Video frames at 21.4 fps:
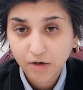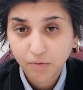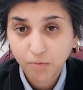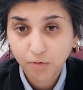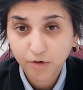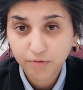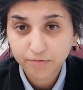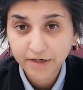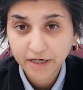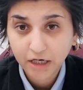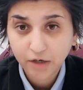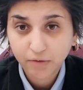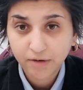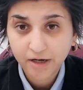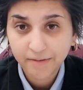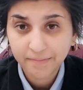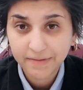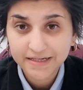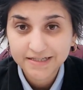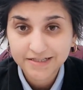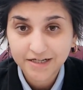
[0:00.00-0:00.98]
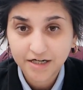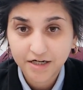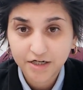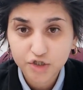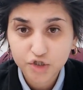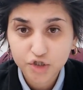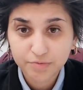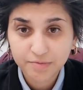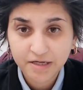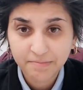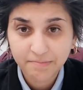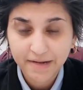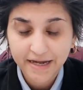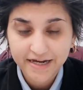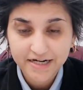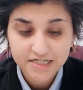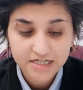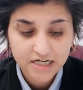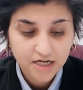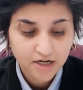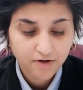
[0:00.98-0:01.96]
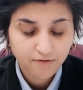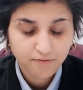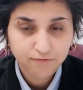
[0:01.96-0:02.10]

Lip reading: what requirements are to be met